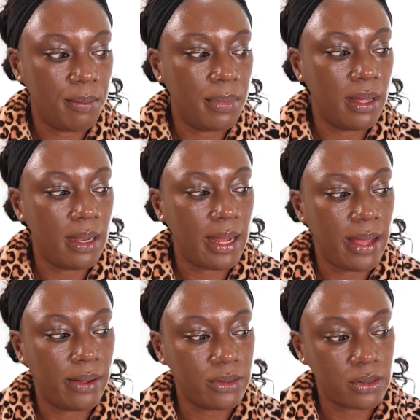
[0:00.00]
but I
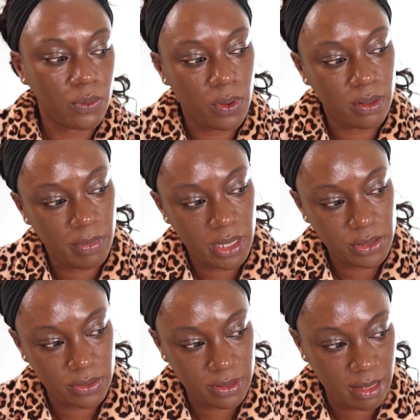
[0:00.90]
also want to make
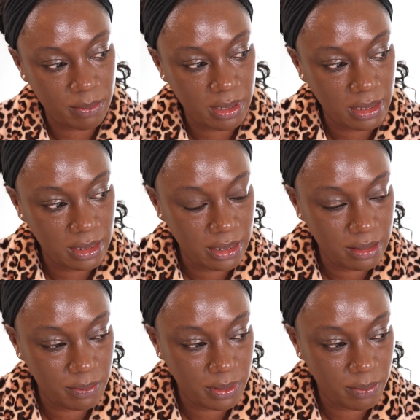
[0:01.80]
sure that I'm a
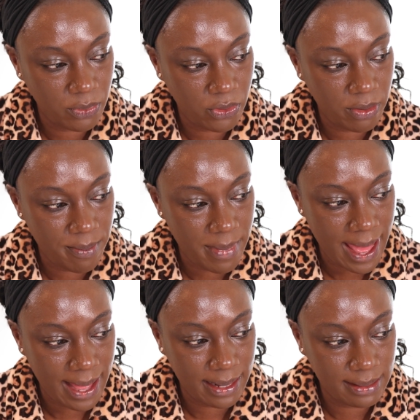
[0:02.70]
little bit more
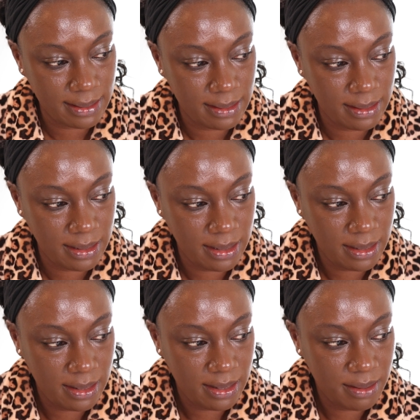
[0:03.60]
matte.
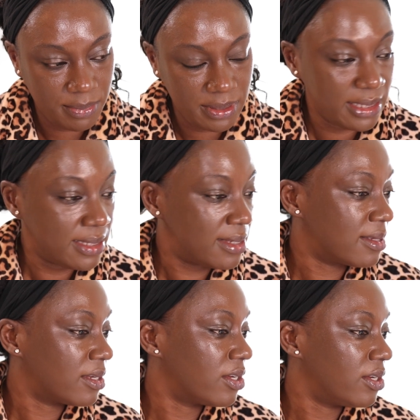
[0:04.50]
But this is
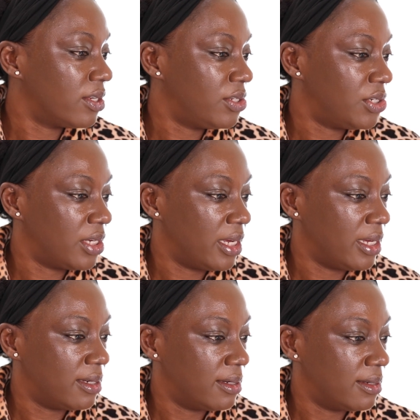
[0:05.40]
a good
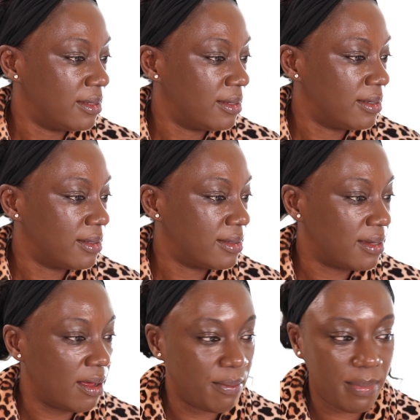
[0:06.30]
shade. It's
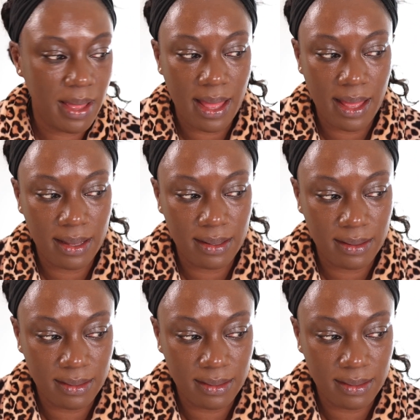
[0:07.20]
not bad.